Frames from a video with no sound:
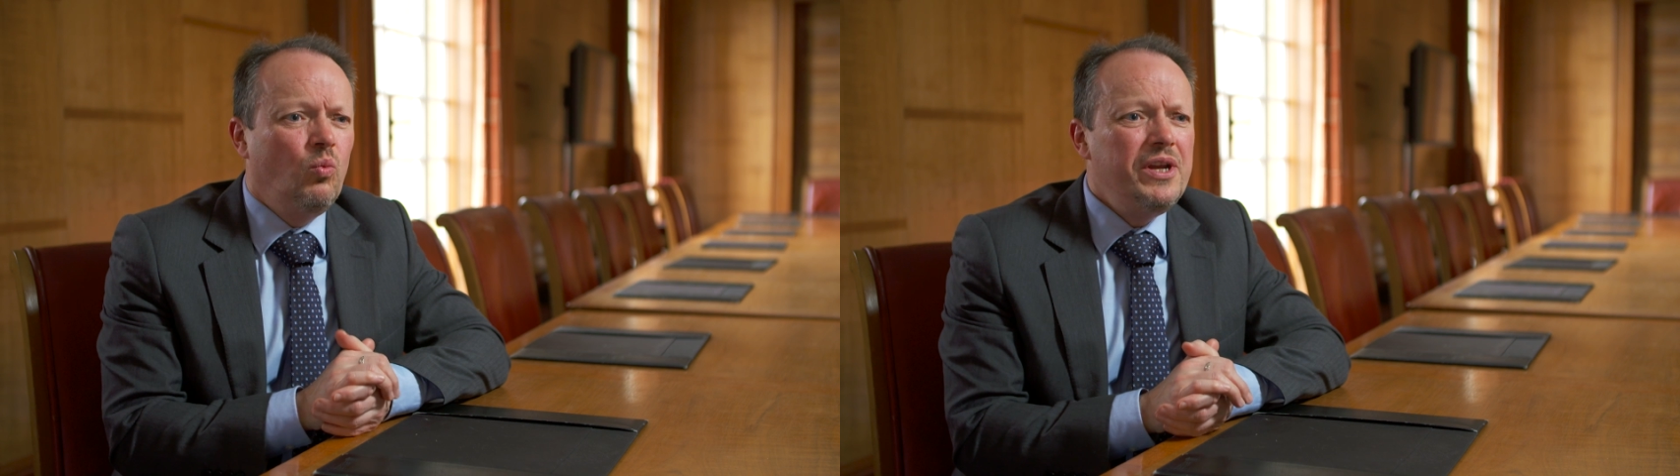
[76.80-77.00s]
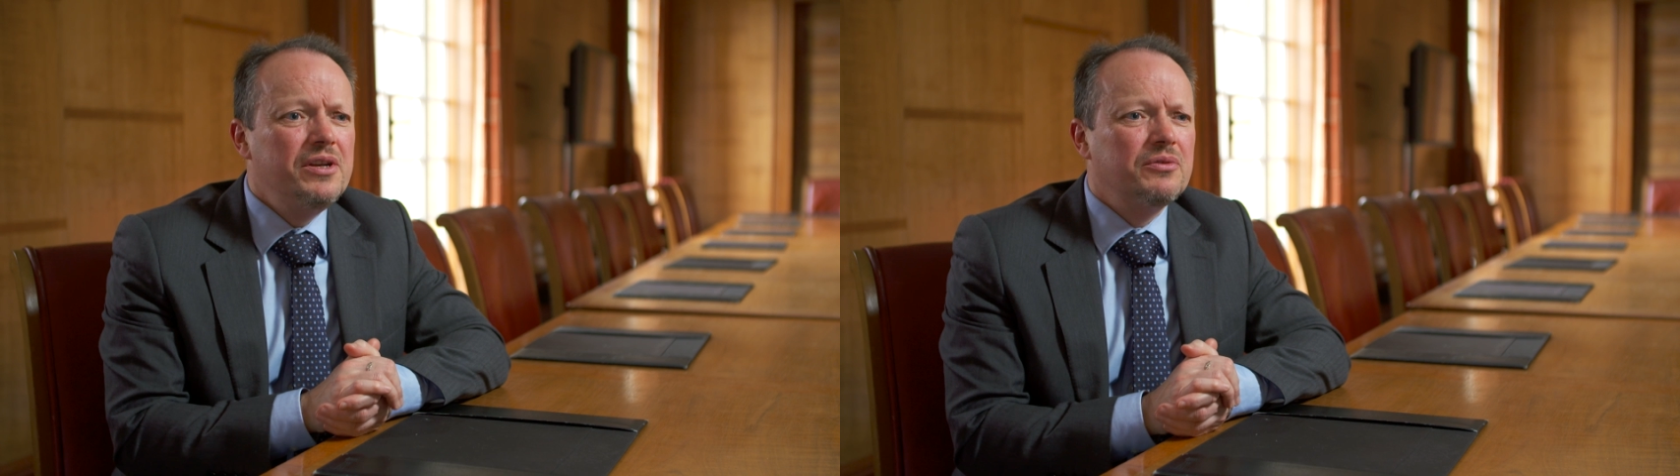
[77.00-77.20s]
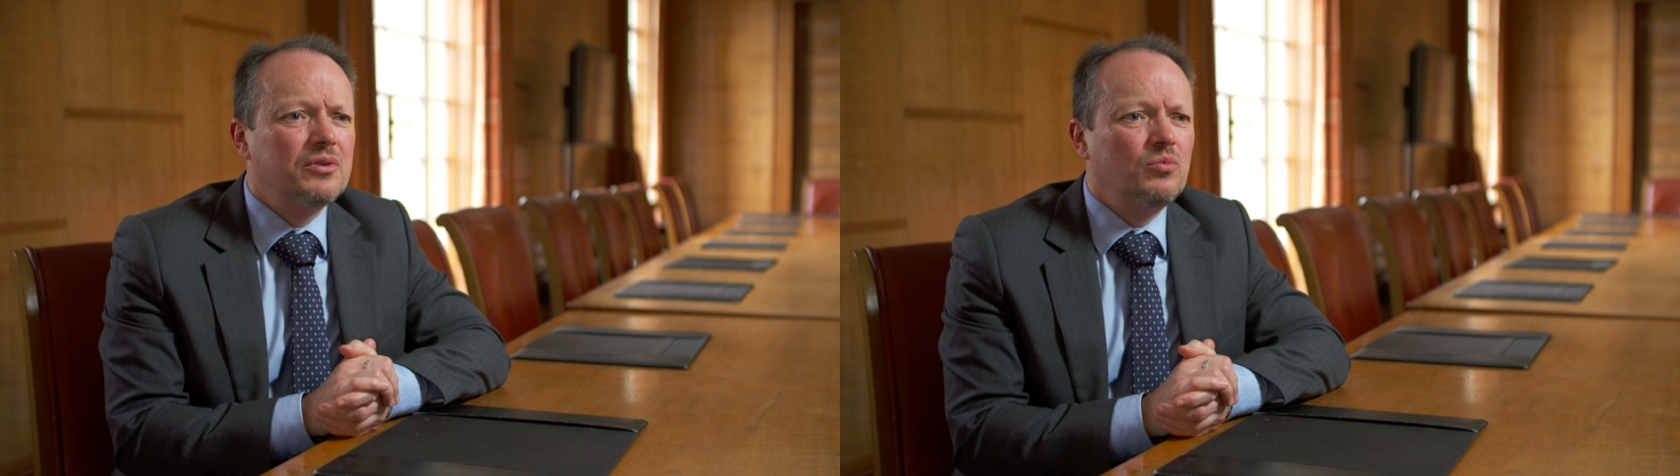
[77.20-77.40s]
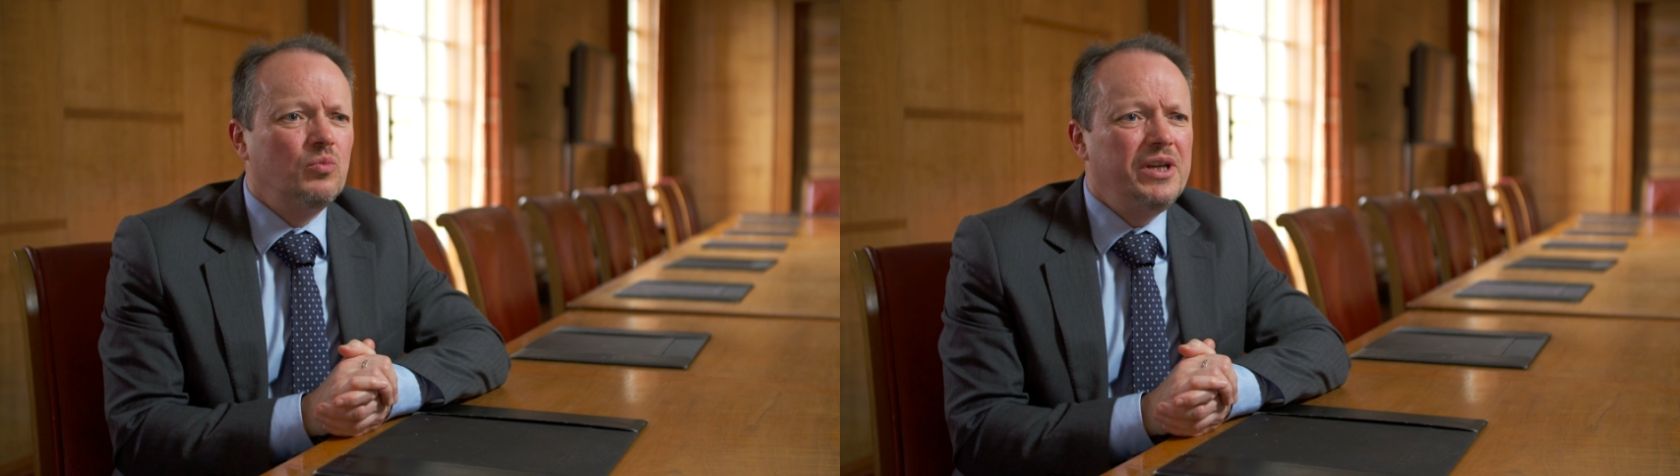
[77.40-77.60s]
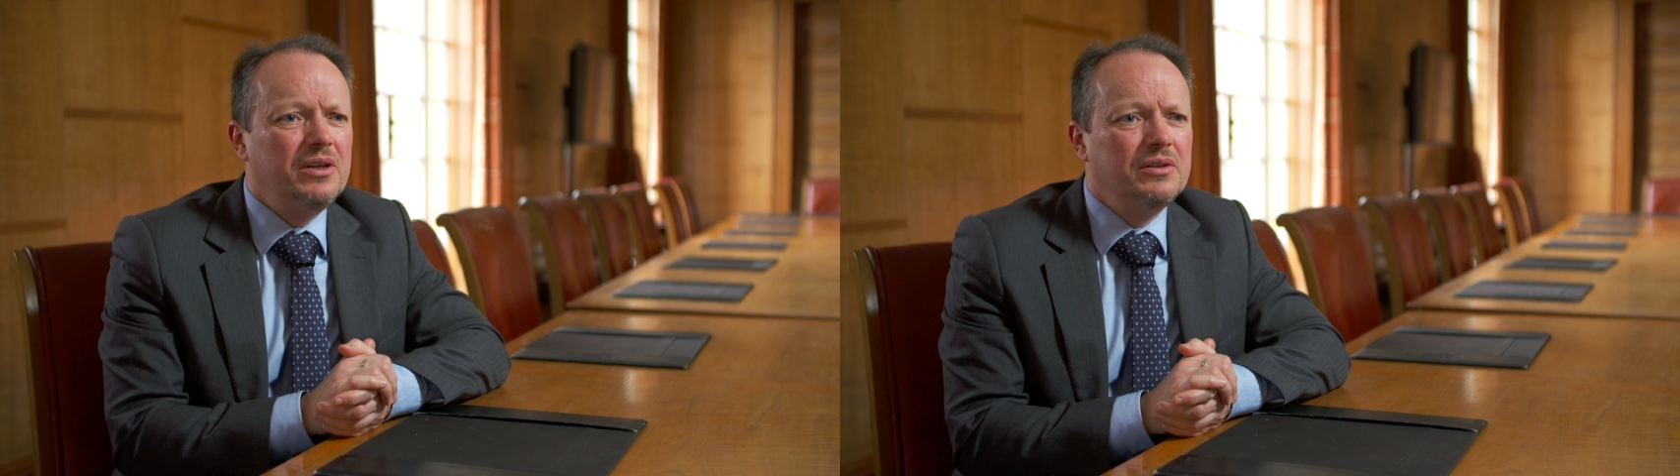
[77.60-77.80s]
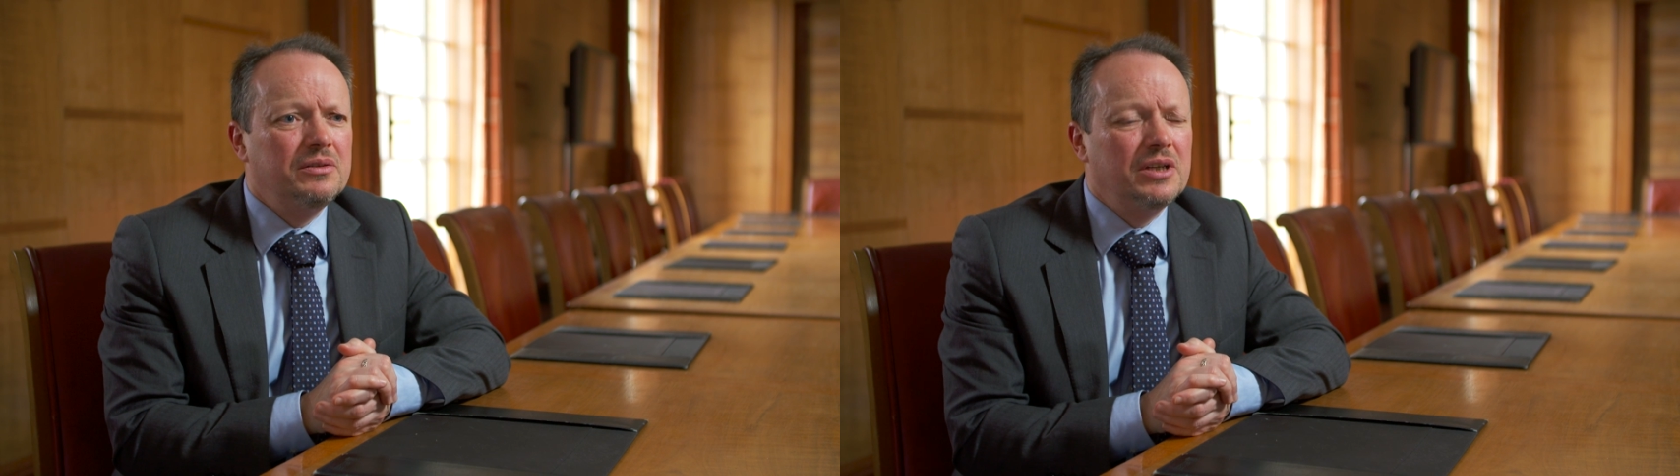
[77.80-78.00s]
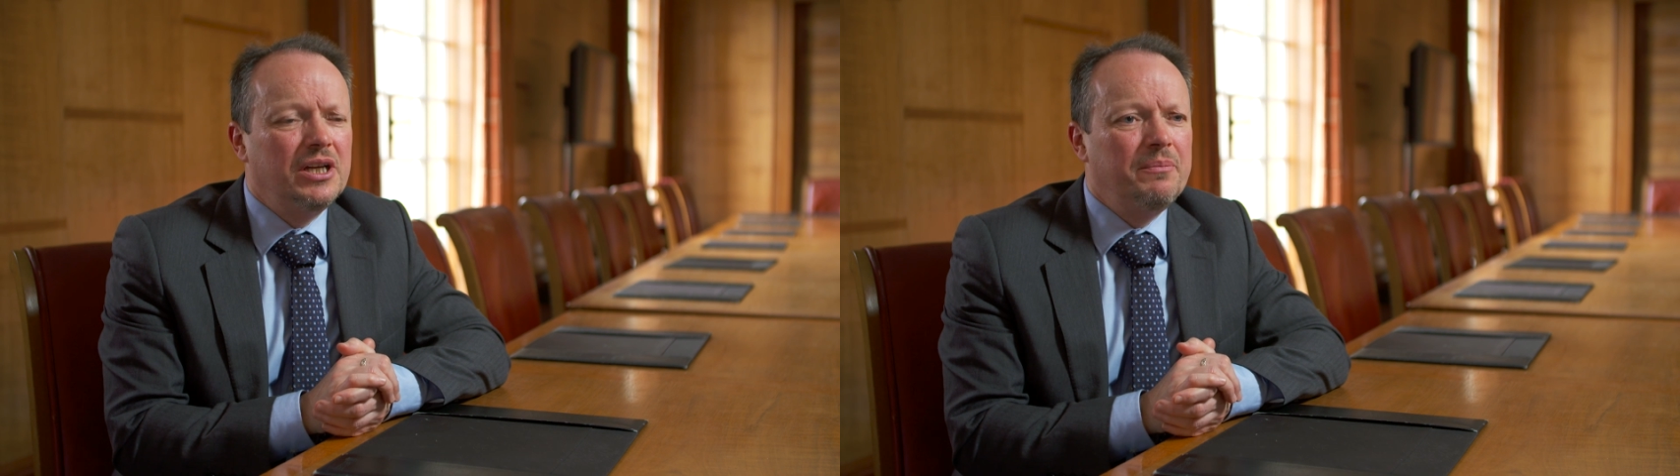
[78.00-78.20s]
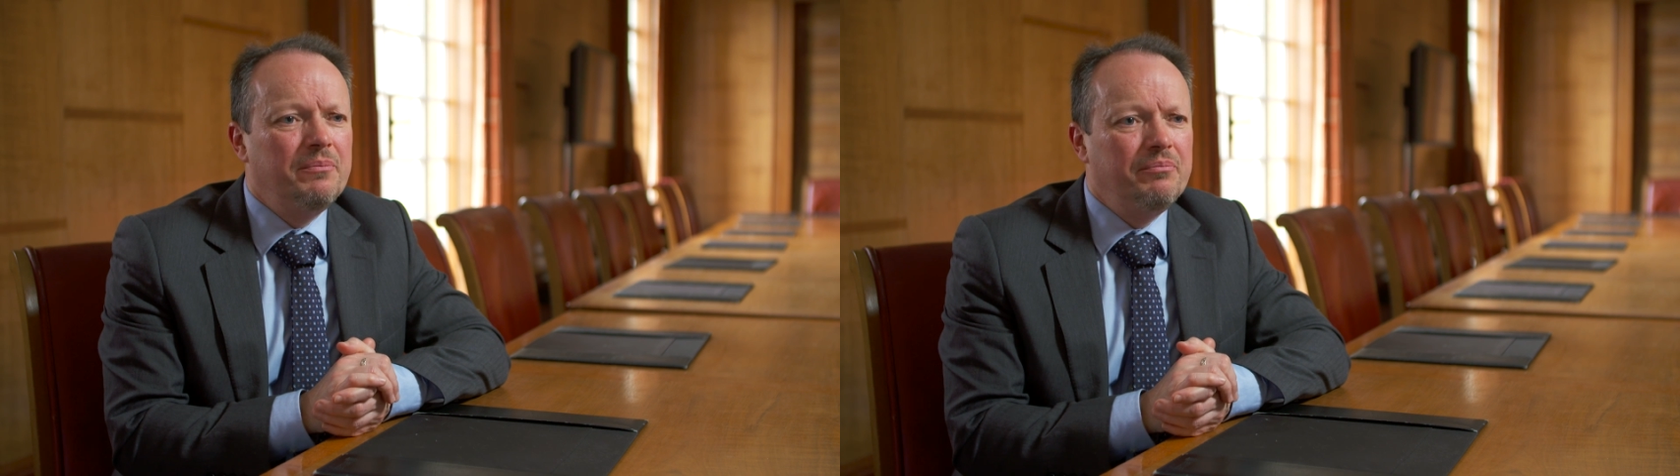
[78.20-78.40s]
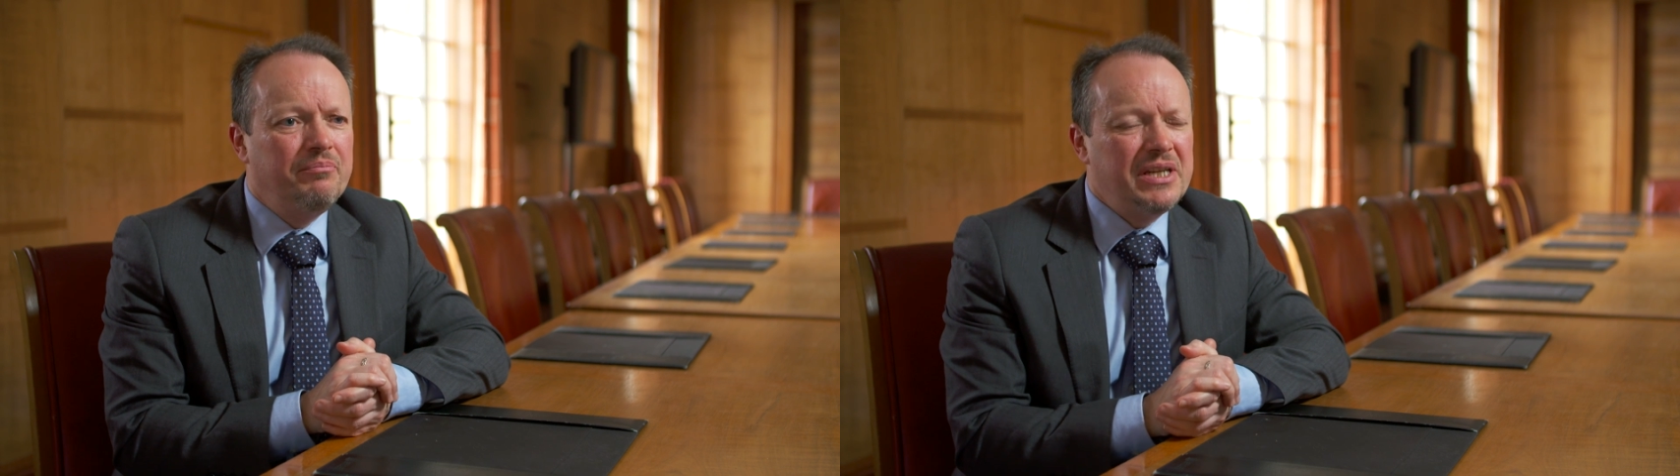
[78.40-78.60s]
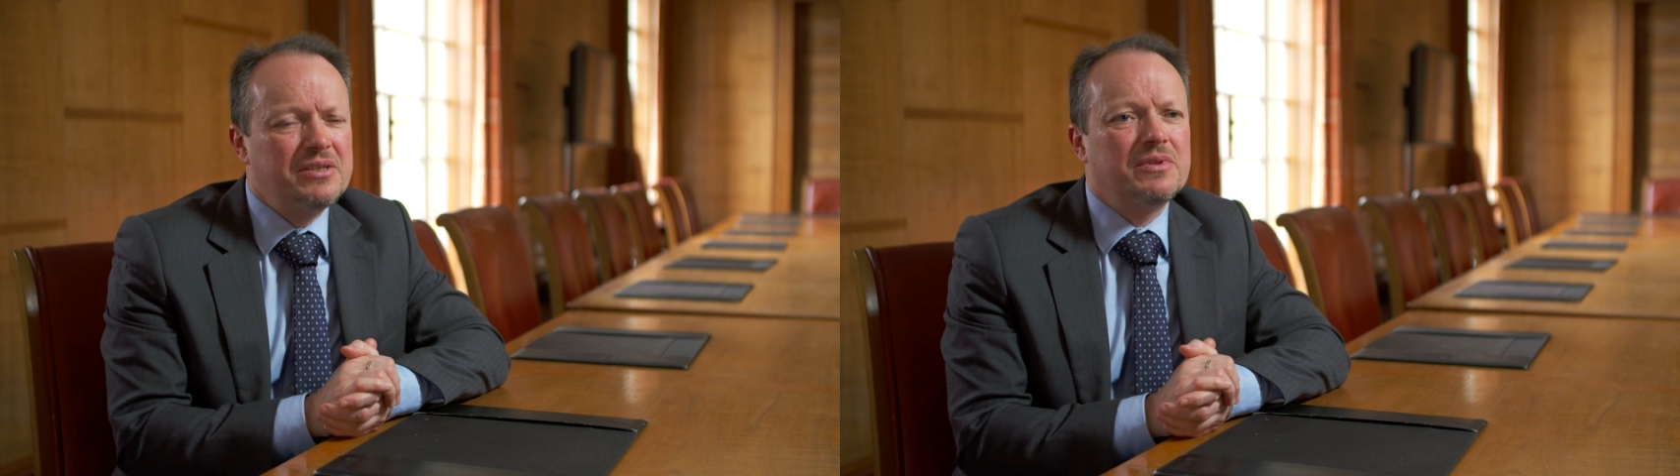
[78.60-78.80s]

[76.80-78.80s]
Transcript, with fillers: We knew that we could best